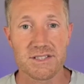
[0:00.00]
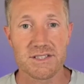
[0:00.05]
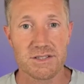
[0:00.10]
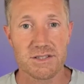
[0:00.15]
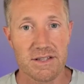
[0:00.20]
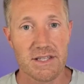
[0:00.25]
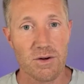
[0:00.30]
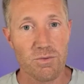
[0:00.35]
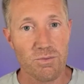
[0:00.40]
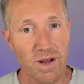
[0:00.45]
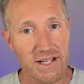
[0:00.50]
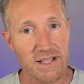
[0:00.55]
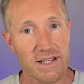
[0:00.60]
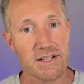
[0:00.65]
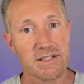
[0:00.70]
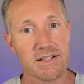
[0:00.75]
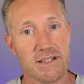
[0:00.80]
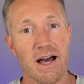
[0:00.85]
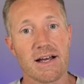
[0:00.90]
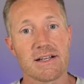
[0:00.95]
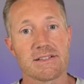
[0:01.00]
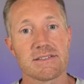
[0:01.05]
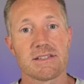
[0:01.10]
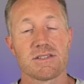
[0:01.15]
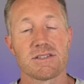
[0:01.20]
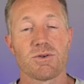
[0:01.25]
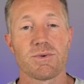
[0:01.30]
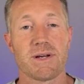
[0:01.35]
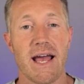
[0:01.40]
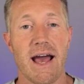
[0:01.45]
right? They recognized that
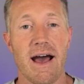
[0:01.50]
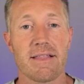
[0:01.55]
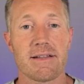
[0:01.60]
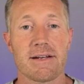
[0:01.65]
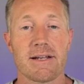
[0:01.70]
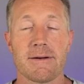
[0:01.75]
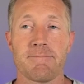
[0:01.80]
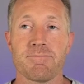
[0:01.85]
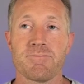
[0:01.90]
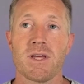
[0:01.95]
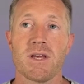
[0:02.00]
the reality.